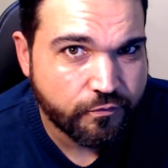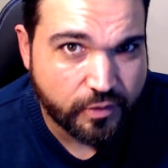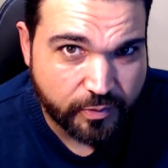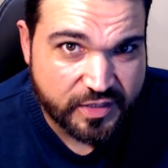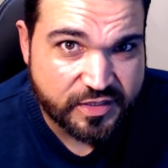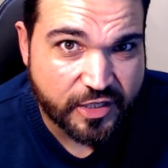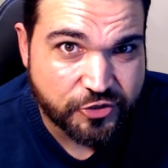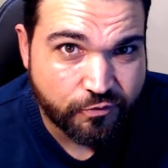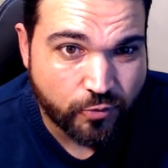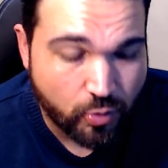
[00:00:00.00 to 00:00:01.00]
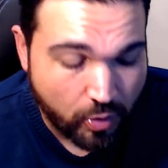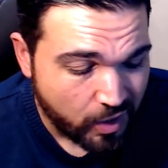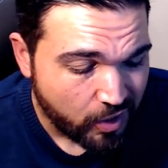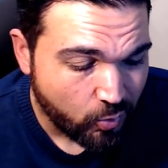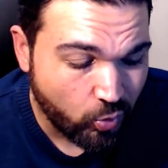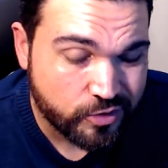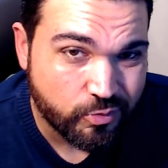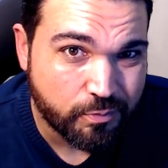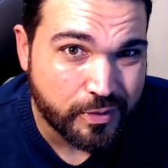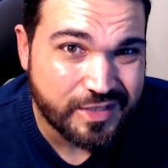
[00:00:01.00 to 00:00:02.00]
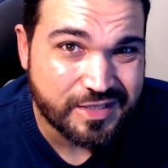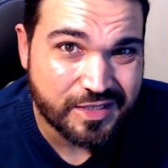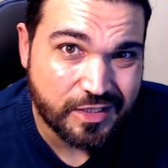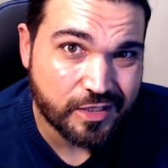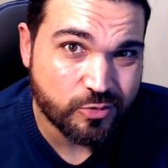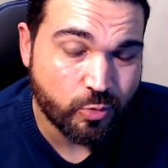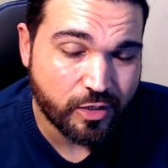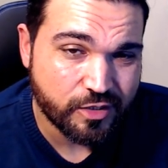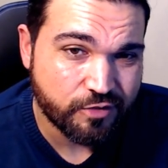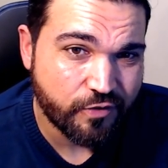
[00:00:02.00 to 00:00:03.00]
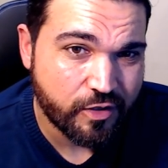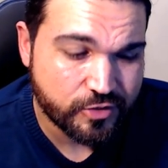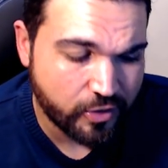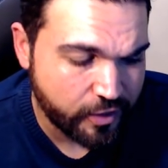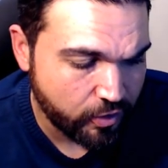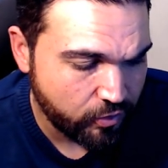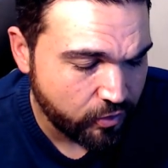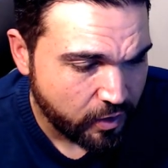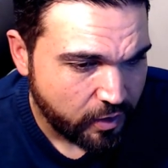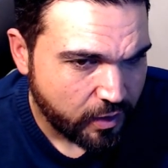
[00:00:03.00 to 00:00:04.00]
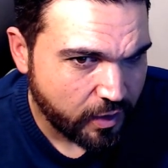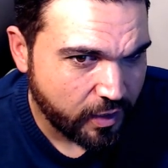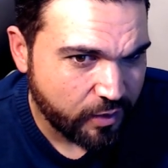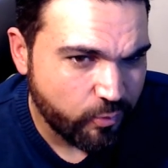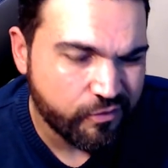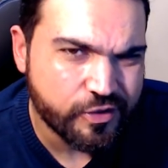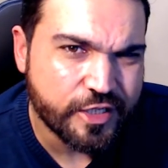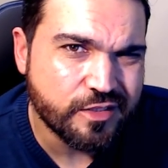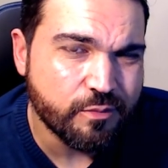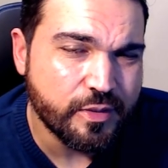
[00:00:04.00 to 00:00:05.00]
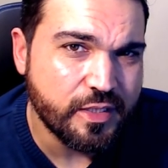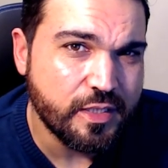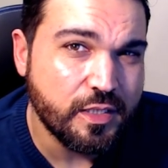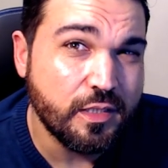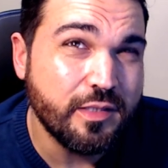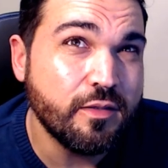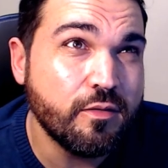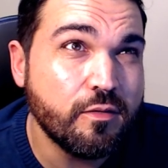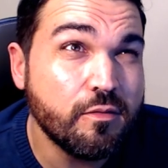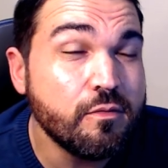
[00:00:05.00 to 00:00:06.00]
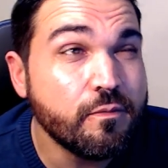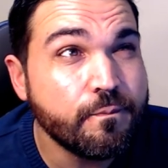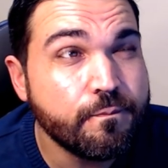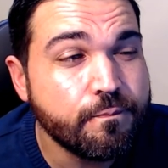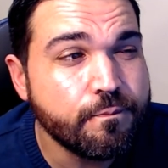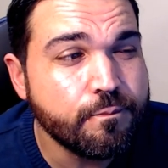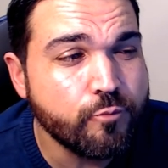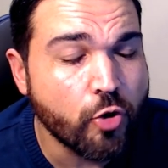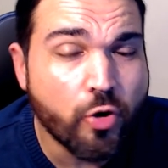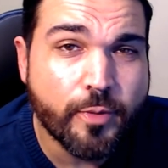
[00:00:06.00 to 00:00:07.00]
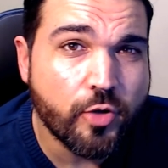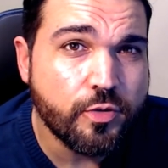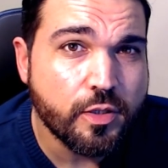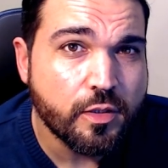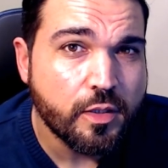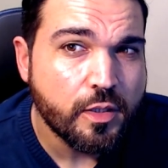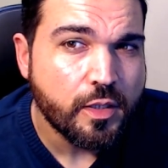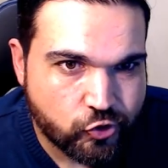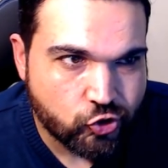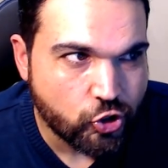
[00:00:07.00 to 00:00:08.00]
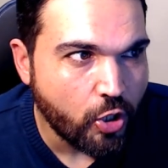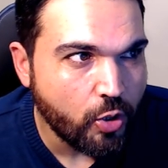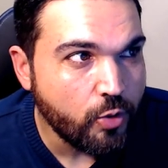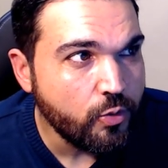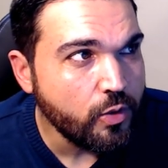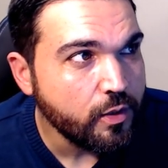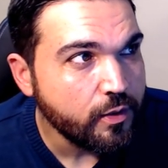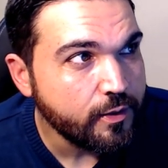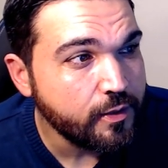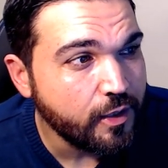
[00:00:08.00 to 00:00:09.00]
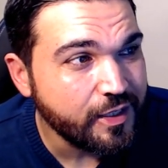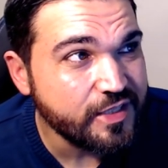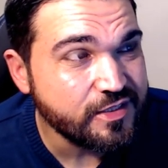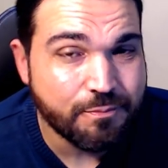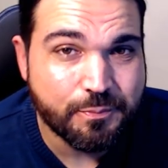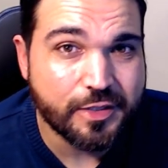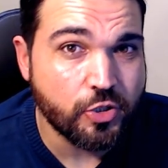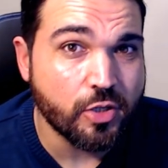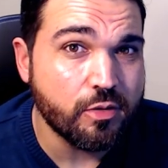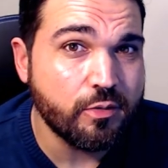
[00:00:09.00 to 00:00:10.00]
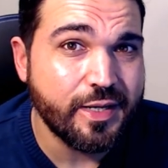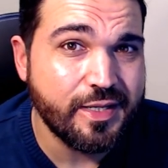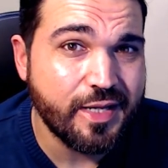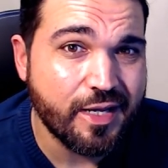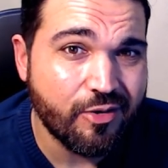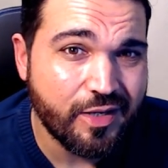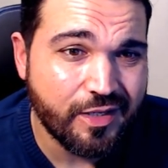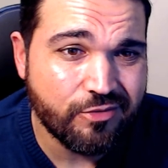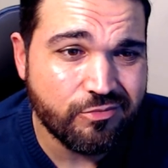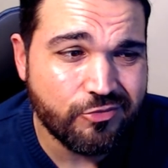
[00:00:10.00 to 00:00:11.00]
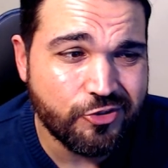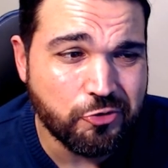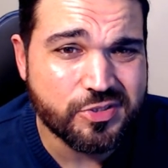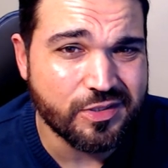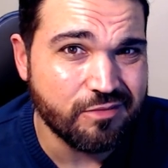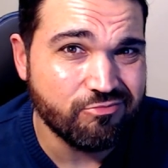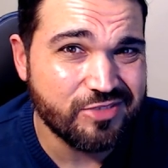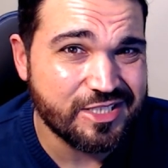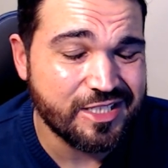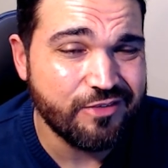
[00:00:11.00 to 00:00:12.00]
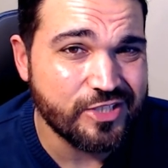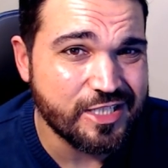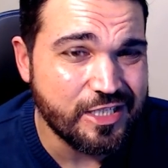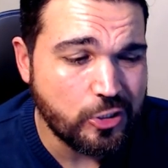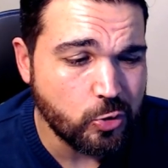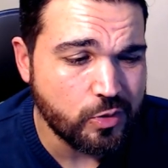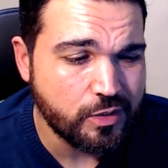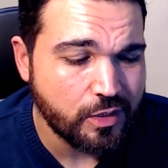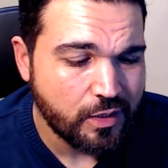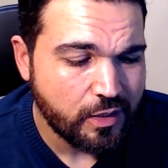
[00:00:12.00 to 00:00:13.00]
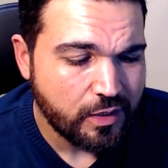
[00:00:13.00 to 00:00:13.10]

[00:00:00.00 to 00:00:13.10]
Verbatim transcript: for the PlayStation 4. Works with PC as well, as far as I know. Uh, however, it needs to be in Pro mode. So, uh, I guess I better go away now and use it and see if it's any good.